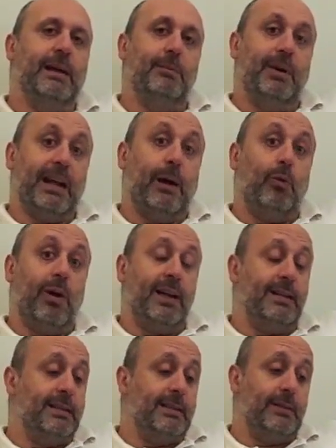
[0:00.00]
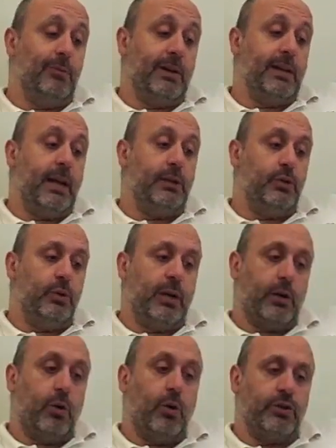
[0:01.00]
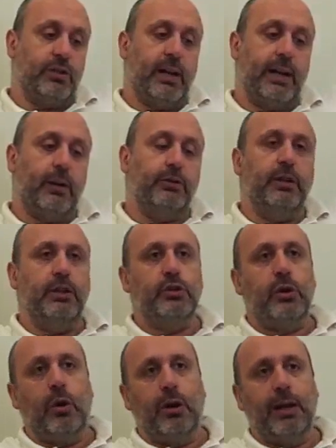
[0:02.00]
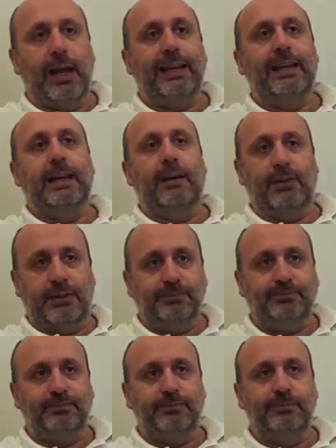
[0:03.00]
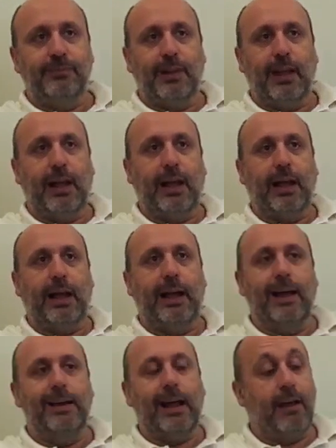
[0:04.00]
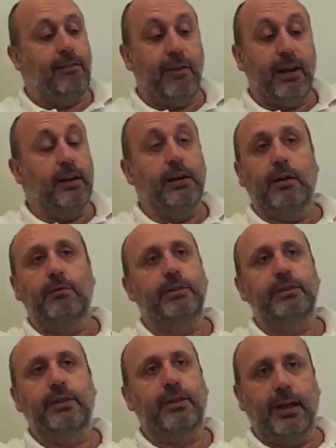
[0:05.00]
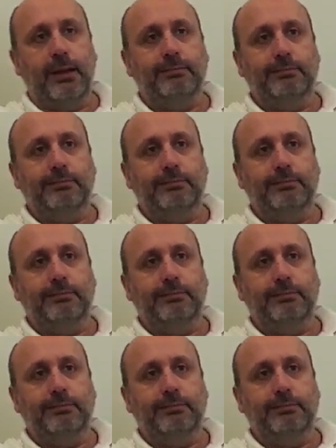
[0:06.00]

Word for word: But one, one day I took a course that I now teach called EC11, and I fell in love with the thing.